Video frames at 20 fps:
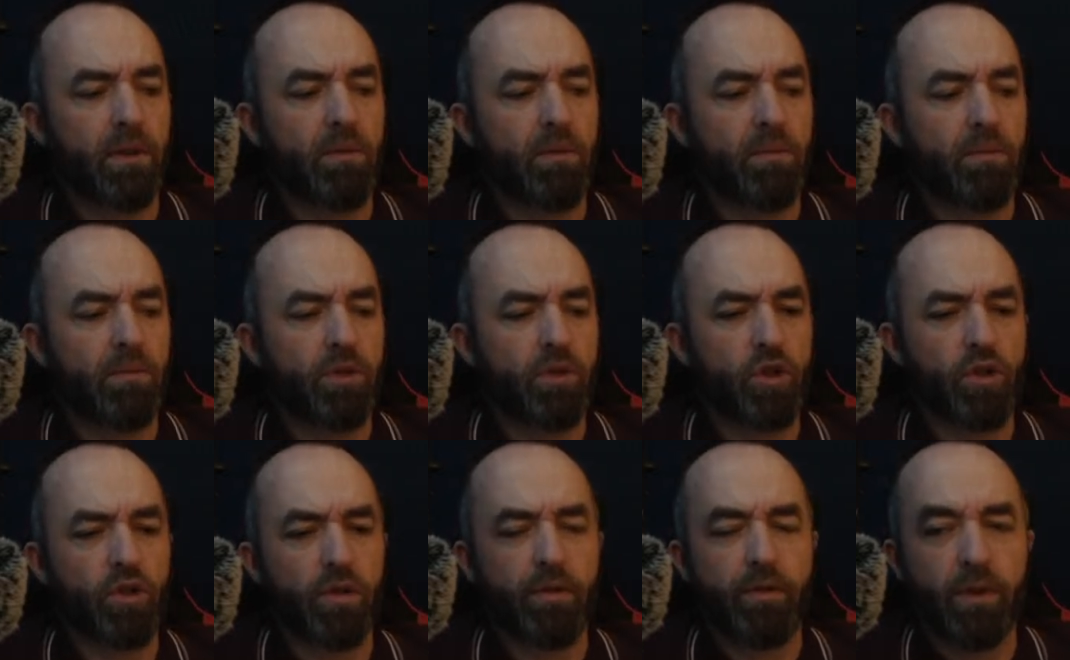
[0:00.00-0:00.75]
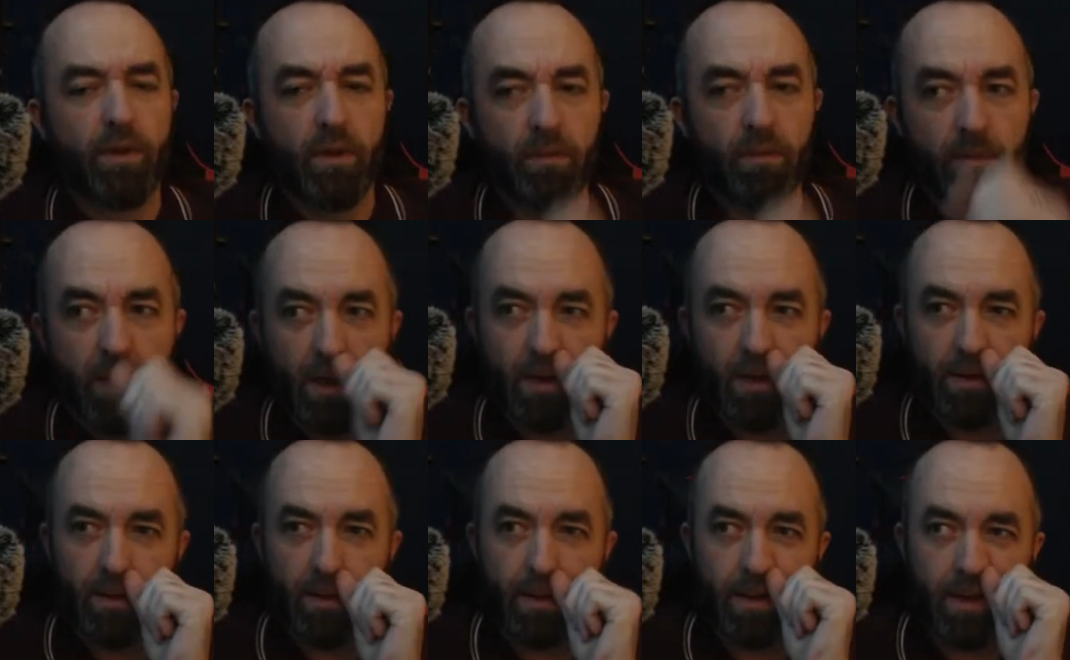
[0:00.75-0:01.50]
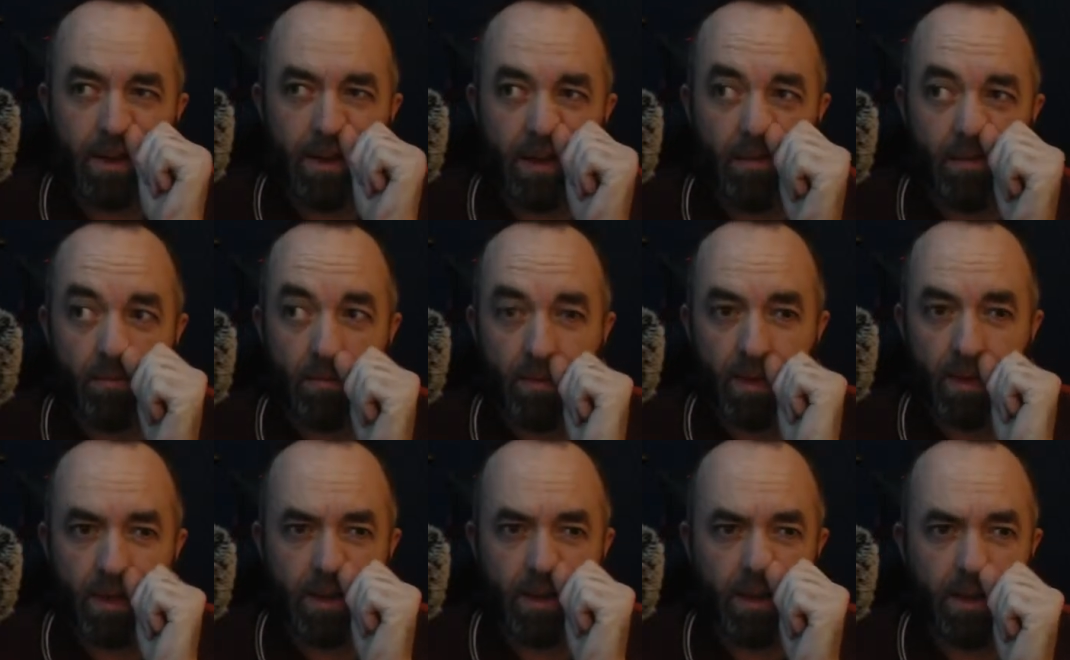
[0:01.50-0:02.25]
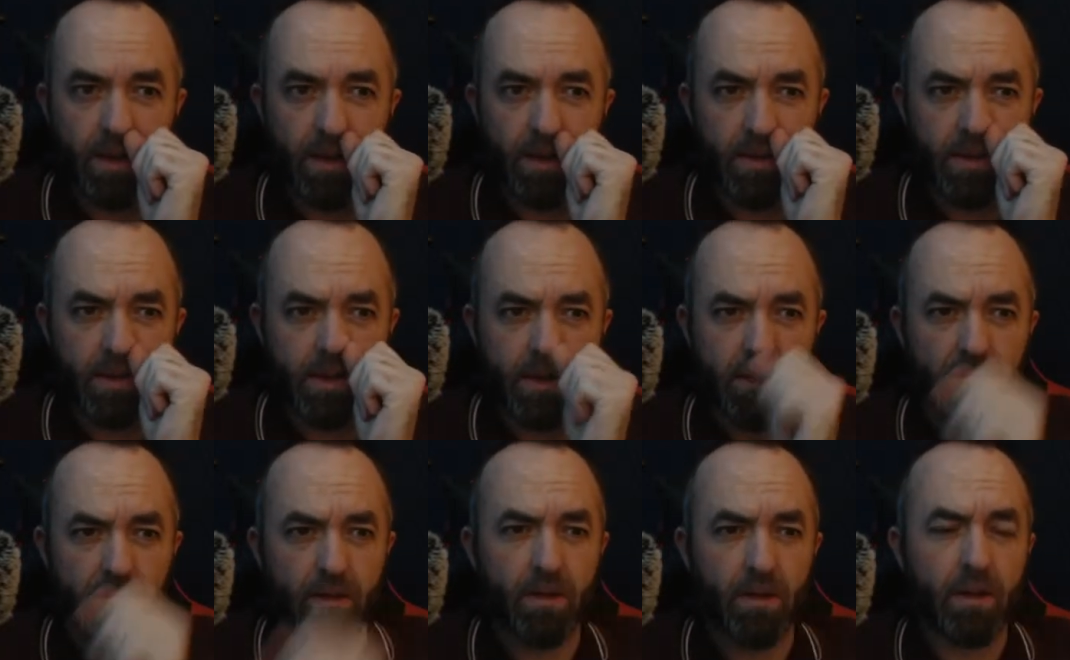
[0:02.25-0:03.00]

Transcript: short film maker than I am anything else. So,